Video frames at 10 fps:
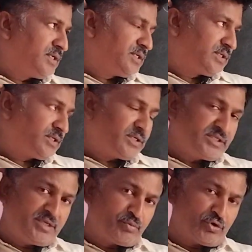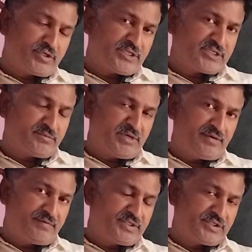So it is the process by
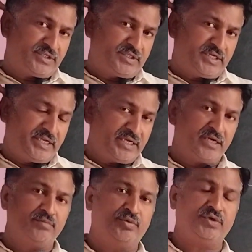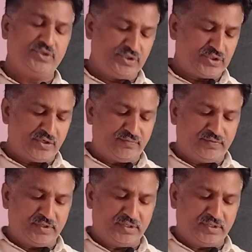which the decomposition of